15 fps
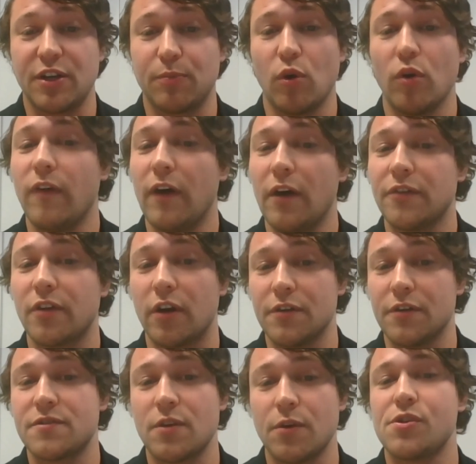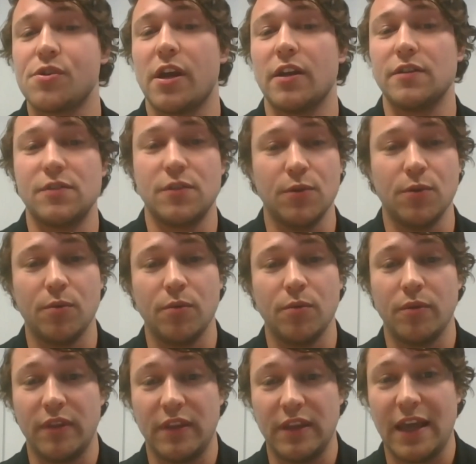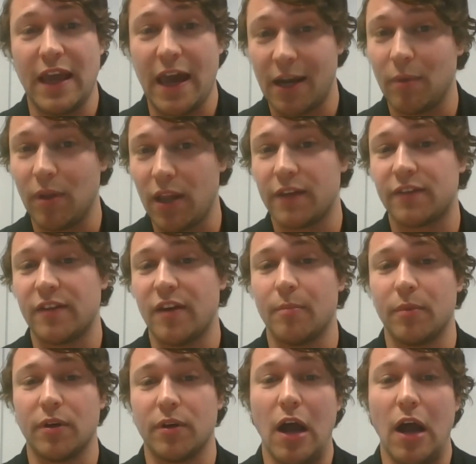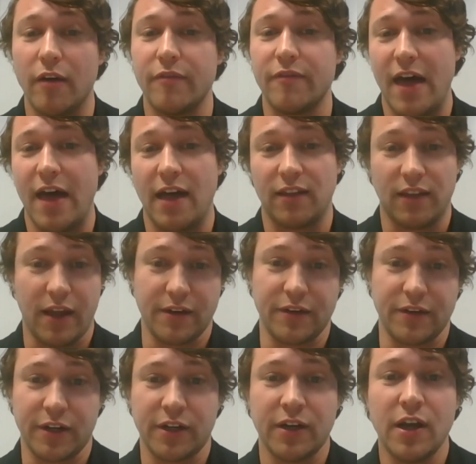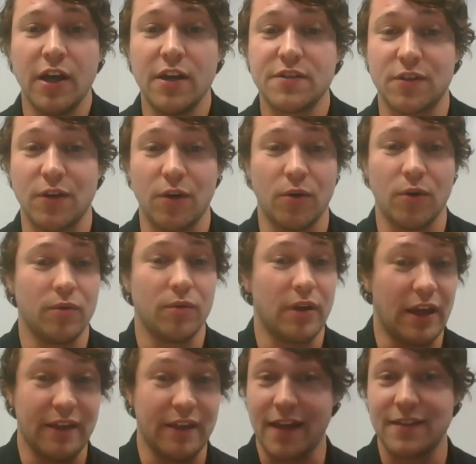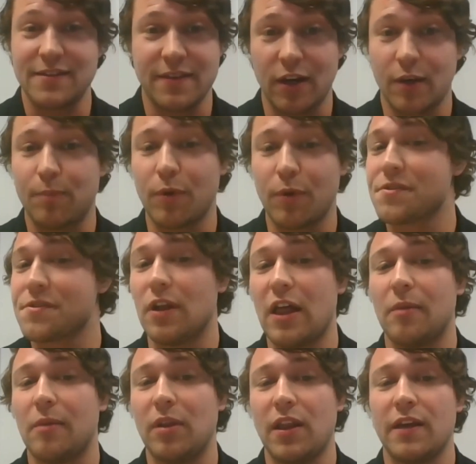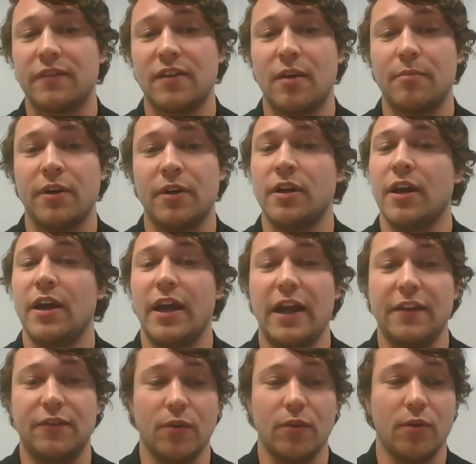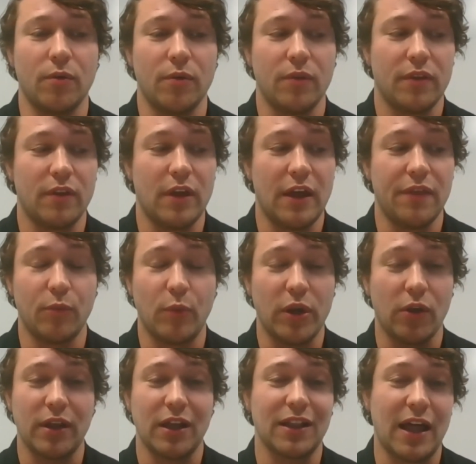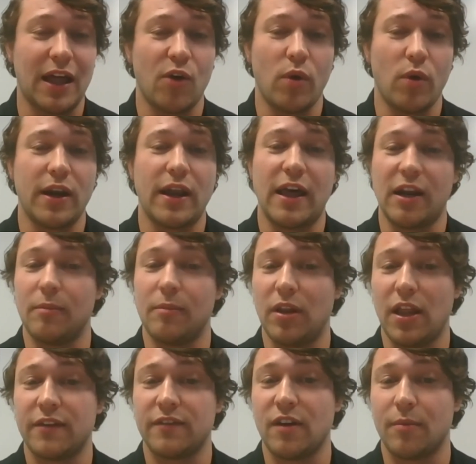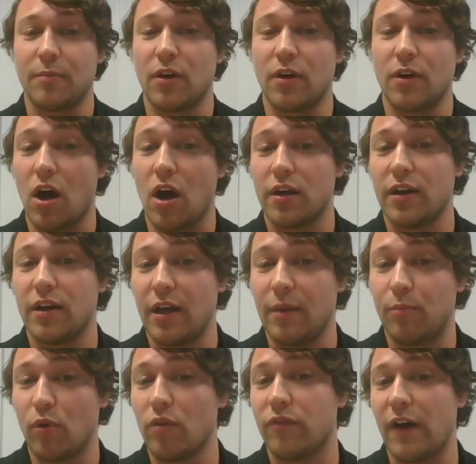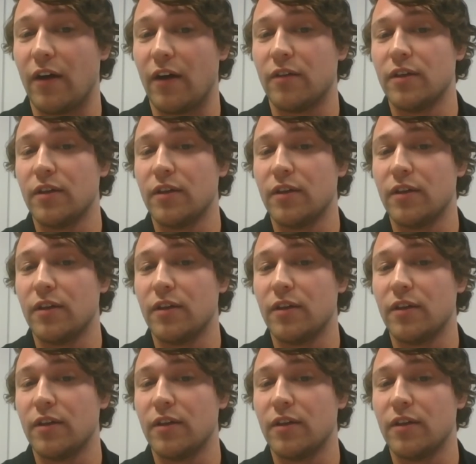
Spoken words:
profiles are associated to the NMLS number of that lender. So that's their personal NMLS number. And we only allow one NMLS number on a profile.